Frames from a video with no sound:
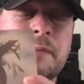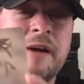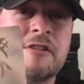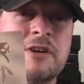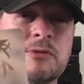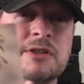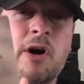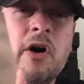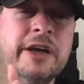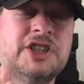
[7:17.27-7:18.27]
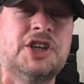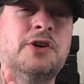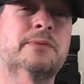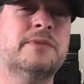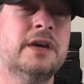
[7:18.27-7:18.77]
America or so. I
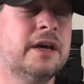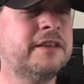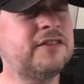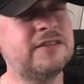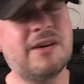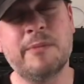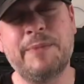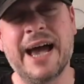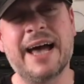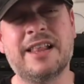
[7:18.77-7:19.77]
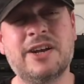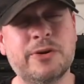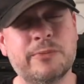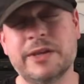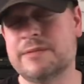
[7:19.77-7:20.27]
assumed, I'm a bit out of the
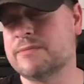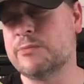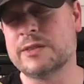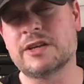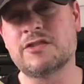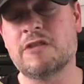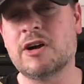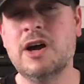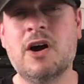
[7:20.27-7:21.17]
loop with guitar,